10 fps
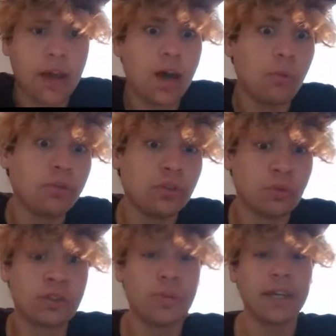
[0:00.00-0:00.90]
Will
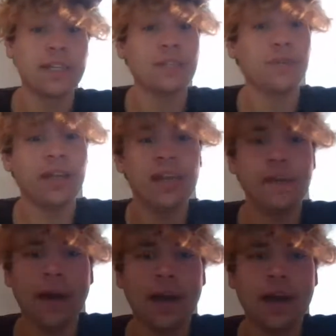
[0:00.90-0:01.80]
George Pickens
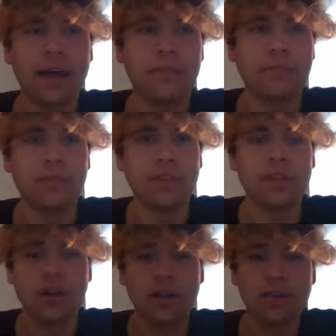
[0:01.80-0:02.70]
play? We
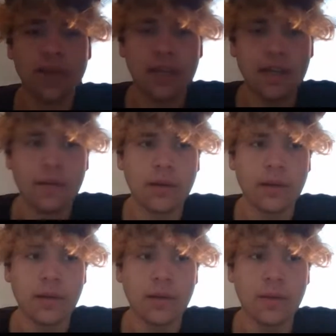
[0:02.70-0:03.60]
saw him in
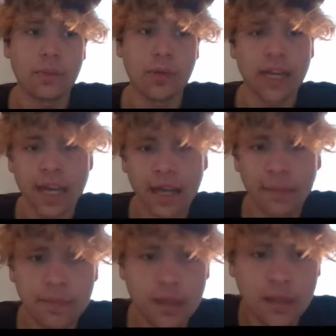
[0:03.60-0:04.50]

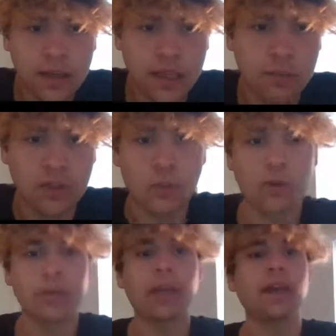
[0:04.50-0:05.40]
pregame. He was
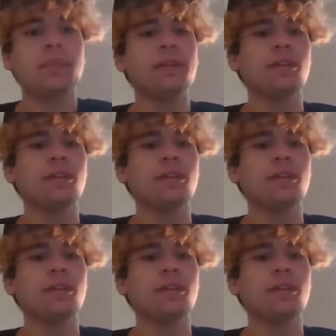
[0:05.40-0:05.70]
warming up.